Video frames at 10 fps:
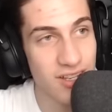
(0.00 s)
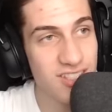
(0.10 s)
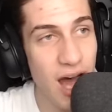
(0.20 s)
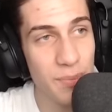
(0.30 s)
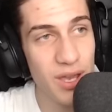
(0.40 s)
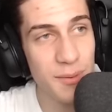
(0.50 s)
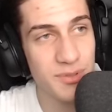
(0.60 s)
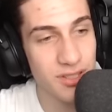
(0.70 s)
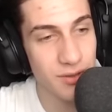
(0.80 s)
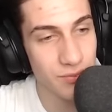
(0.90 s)
Sup,
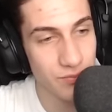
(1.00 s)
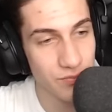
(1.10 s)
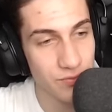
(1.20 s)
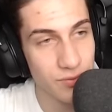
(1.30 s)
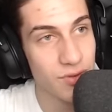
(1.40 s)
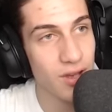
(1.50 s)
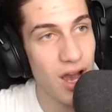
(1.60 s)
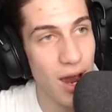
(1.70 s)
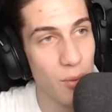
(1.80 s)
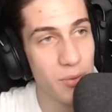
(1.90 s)
peeps?
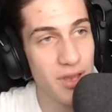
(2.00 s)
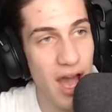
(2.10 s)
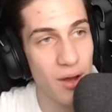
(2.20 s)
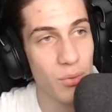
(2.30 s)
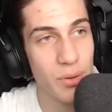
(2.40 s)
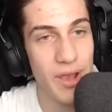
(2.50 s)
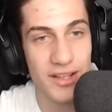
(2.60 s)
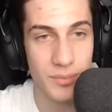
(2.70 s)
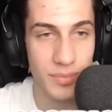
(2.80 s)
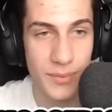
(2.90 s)
Alright, what do we got? What do we
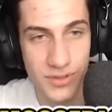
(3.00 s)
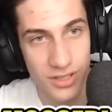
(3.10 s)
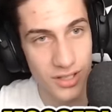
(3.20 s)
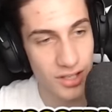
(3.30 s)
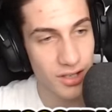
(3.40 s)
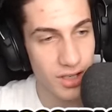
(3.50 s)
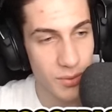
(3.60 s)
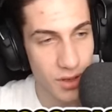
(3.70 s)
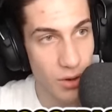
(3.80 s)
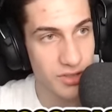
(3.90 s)
got? Sup, peeps? Here we go.